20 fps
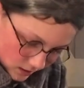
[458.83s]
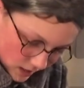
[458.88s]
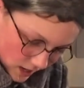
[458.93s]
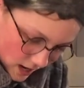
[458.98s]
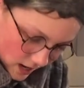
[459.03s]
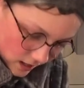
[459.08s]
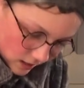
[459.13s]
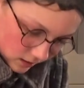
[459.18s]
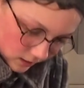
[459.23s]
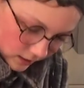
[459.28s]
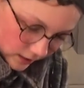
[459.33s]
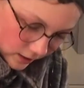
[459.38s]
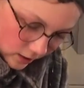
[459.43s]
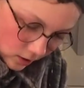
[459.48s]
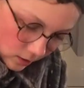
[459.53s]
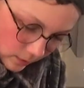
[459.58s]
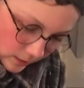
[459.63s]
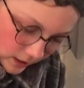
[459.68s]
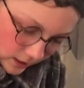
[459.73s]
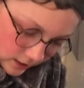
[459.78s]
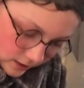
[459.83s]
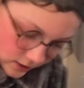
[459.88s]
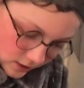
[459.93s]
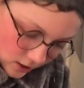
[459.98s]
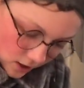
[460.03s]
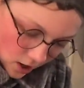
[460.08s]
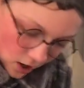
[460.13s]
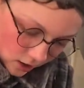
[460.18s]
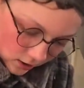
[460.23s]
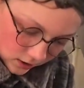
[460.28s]
Add a little bit of
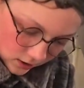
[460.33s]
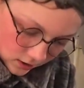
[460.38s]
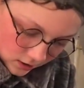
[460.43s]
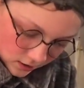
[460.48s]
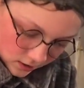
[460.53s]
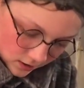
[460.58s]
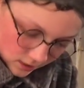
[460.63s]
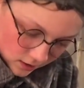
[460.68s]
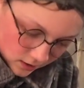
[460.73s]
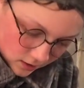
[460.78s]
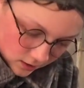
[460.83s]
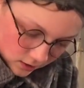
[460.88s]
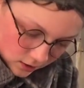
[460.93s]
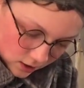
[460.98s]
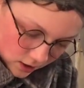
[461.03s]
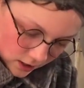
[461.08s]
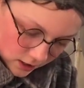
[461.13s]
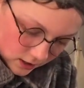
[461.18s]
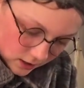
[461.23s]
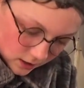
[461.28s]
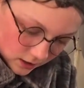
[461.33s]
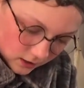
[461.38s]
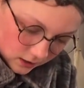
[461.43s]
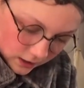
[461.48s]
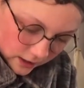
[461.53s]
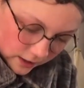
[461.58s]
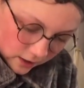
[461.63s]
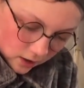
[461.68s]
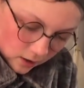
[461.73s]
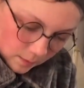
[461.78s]
salt, just a
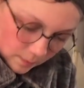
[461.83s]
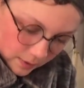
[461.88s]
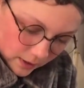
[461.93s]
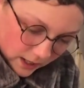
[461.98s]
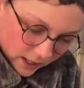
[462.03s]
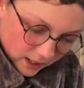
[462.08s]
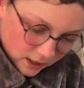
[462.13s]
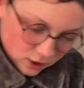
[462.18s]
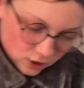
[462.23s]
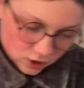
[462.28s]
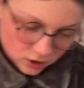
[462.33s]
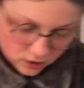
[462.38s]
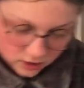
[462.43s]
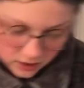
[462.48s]
little pinch.